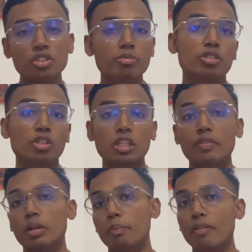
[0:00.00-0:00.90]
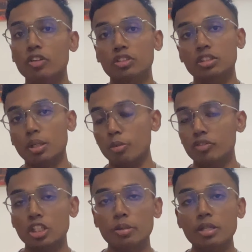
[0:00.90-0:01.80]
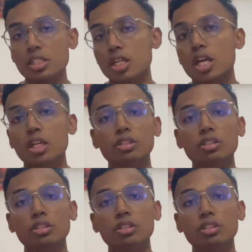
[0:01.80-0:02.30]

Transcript: So I'm just going to give it a buffer of time of 30 minutes.